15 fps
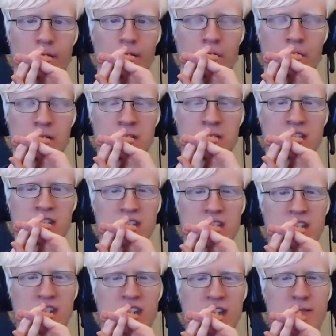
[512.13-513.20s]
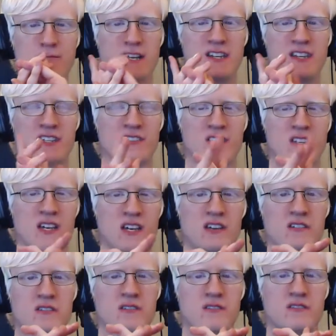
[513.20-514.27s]
What was it? The thing you made the other
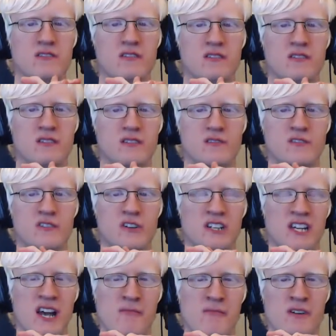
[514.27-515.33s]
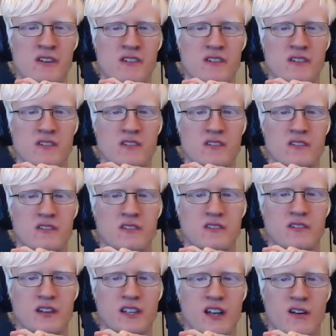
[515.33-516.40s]
day for your camera?
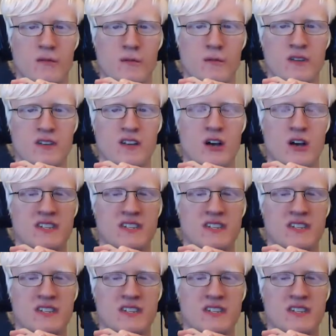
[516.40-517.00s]
Can't remember. Oh,